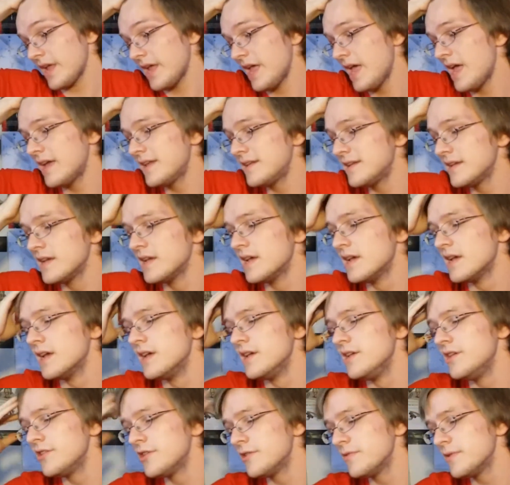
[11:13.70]
And
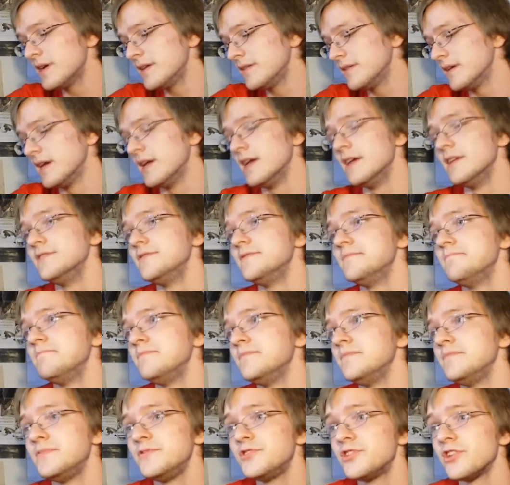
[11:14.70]
you know what?
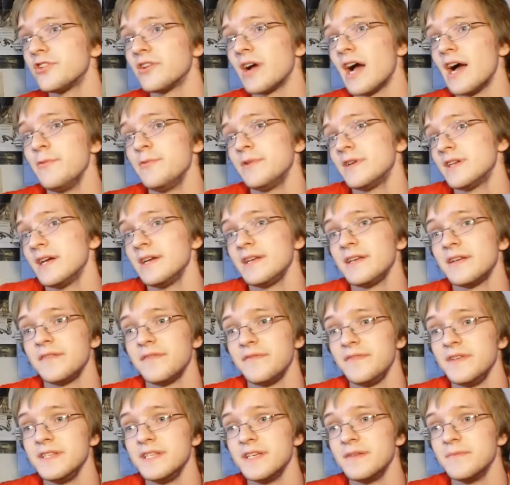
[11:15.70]
Sure, I would like it
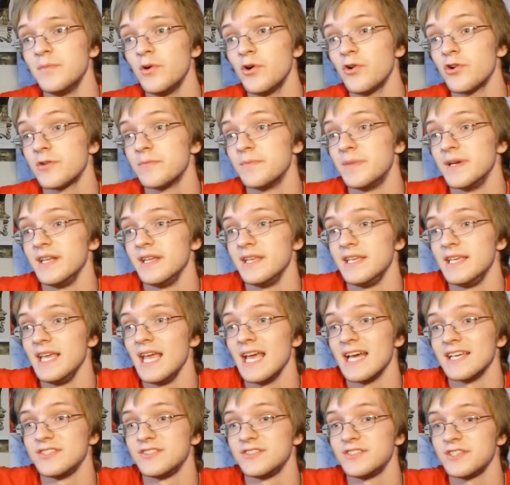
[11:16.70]
if he did more, but
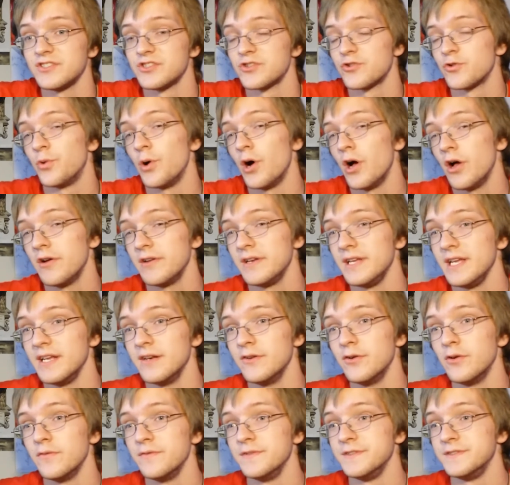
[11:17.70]
he has such quality
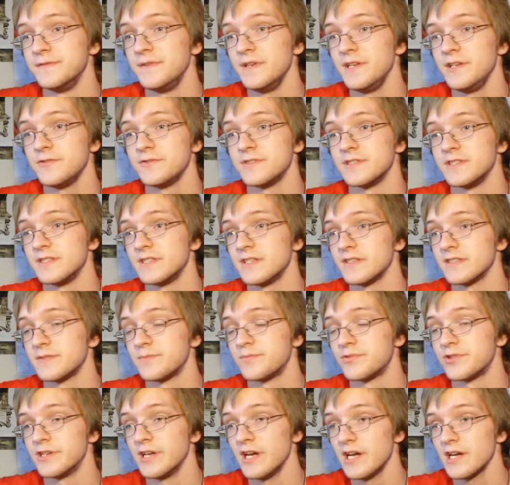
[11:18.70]
in all of his videos and such
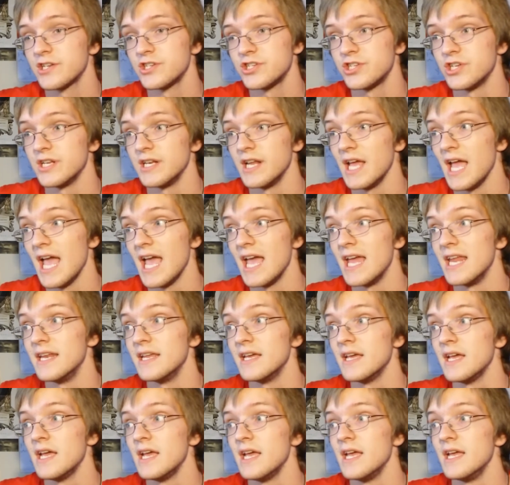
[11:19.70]
production,
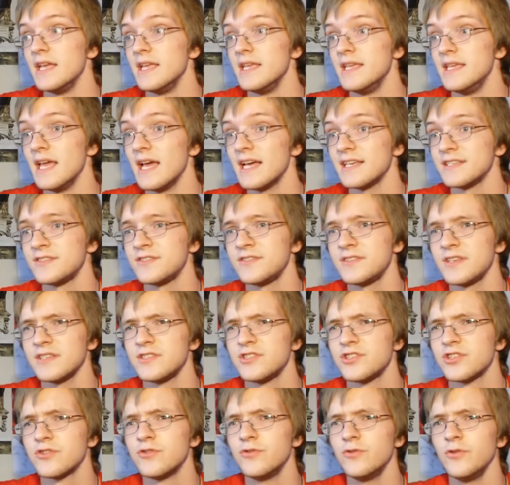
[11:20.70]
and he has
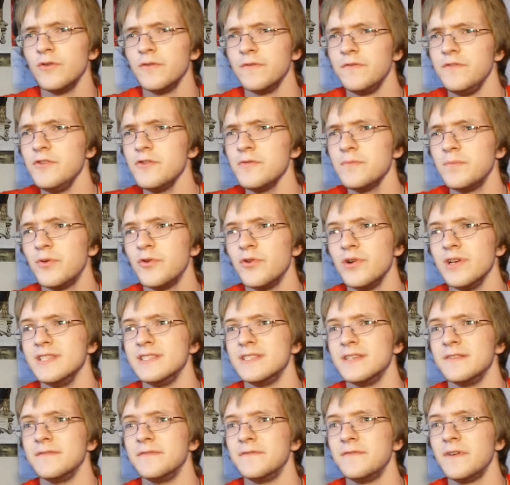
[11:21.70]
such cool
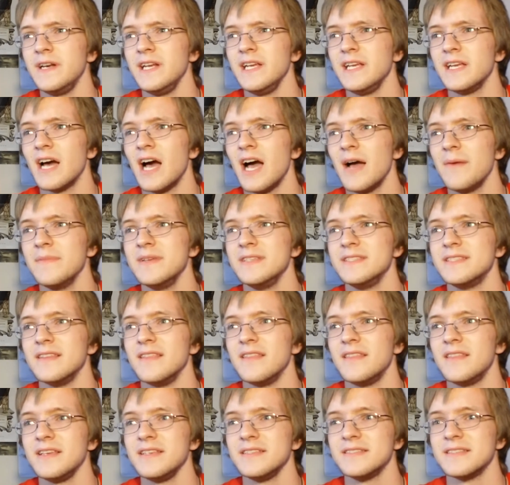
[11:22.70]
viewpoints and funny comments
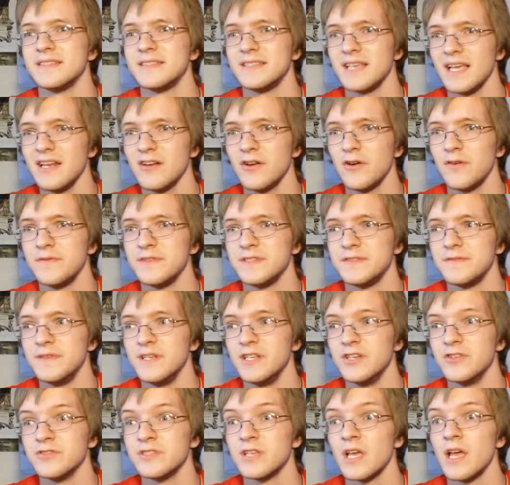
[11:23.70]
and things to say in all of his
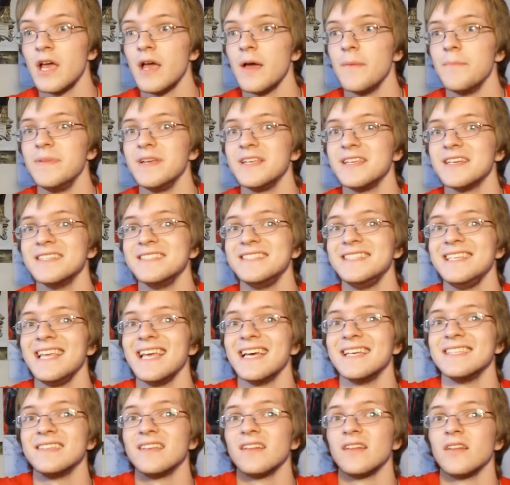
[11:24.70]
videos because he
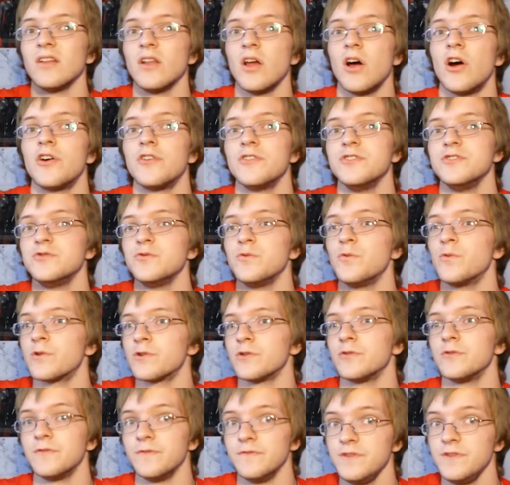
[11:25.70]
has a large
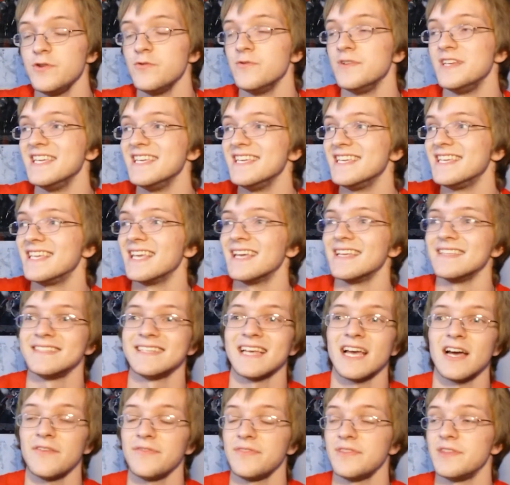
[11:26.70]
world view. He gets
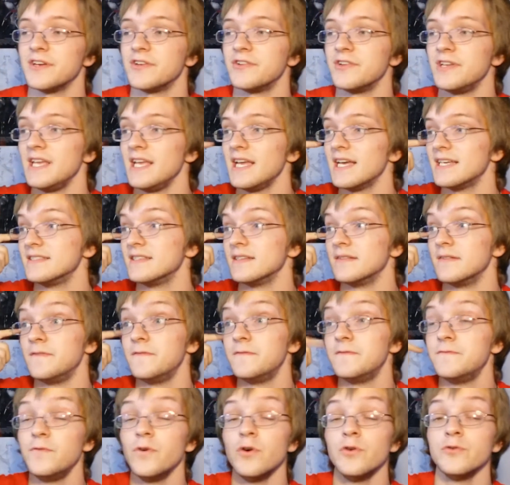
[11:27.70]
out there. He has a
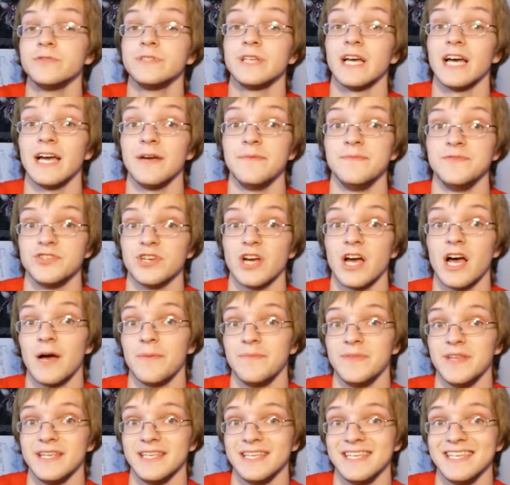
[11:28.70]
full-time
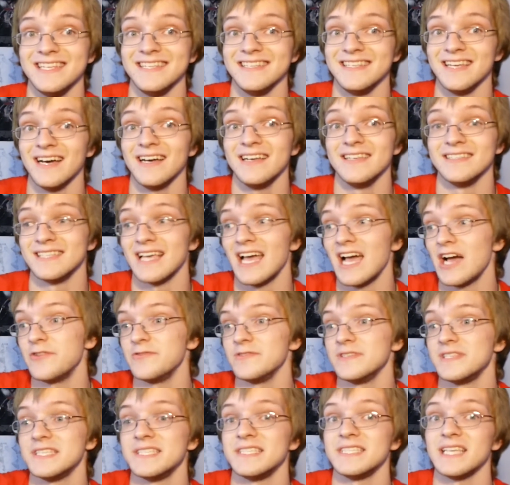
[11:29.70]
job that he does
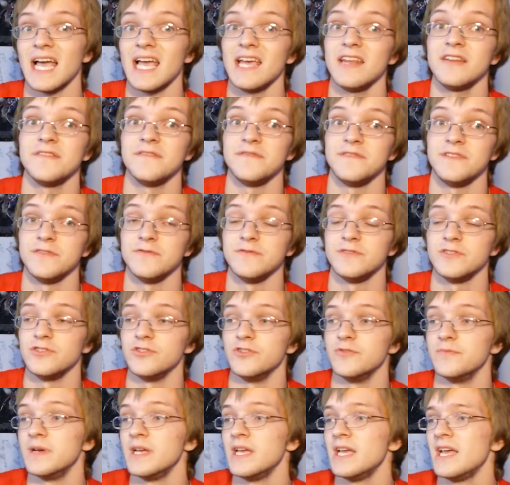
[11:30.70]
outside of
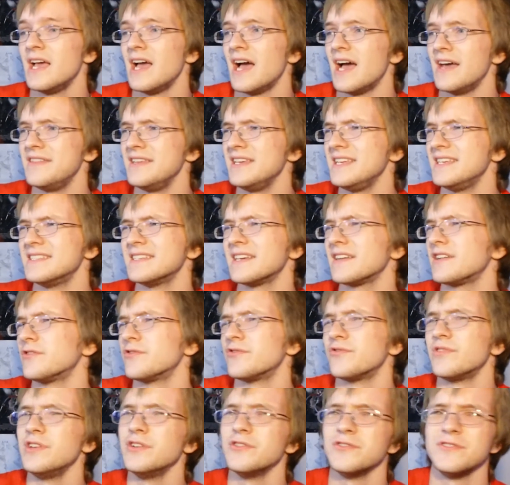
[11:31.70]
YouTube. I think he's like a
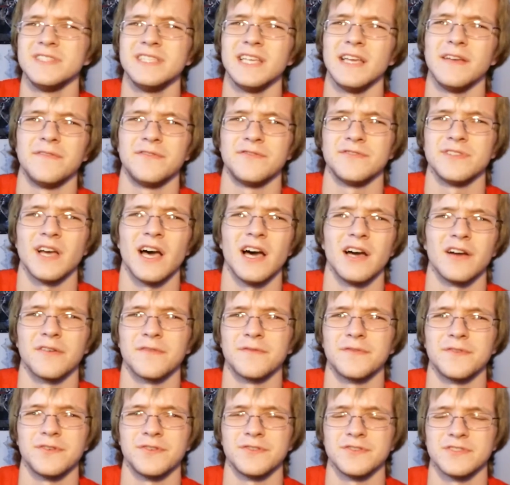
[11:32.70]
real estate
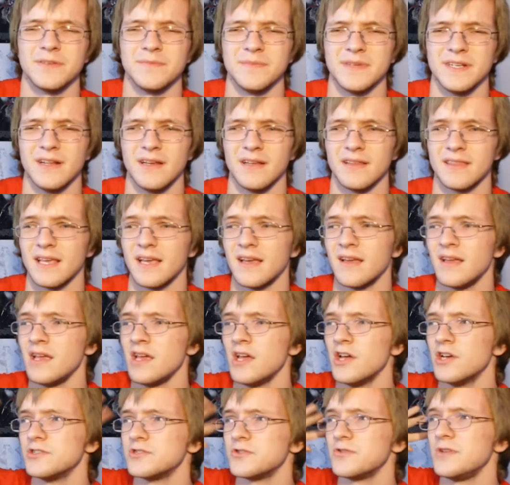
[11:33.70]
photographer or something like that.
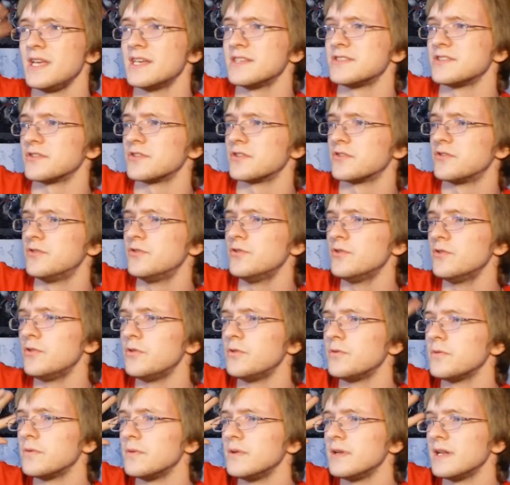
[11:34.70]
So he has a
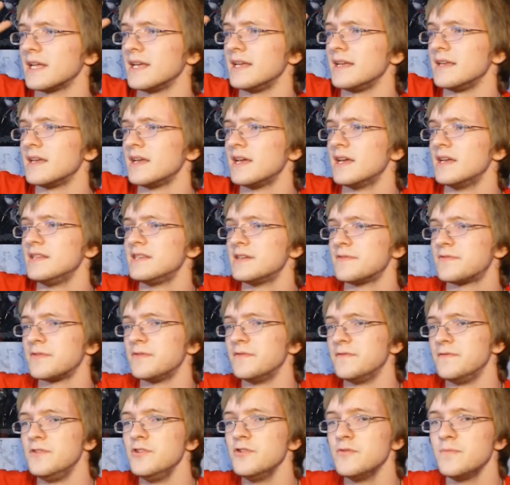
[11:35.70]
cool, like,
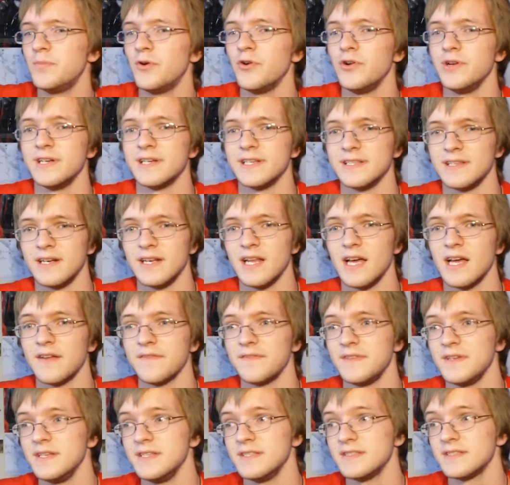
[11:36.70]
different viewpoint on a lot
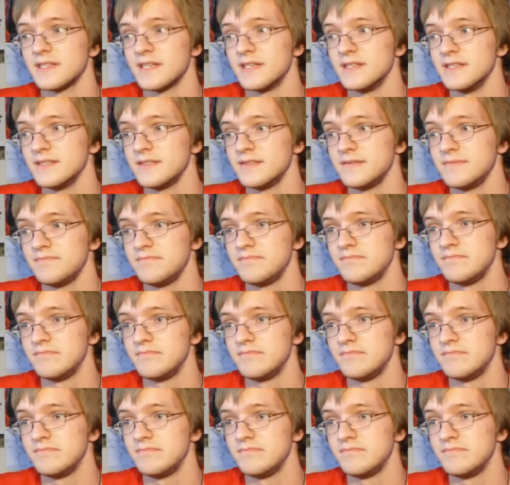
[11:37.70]
of things because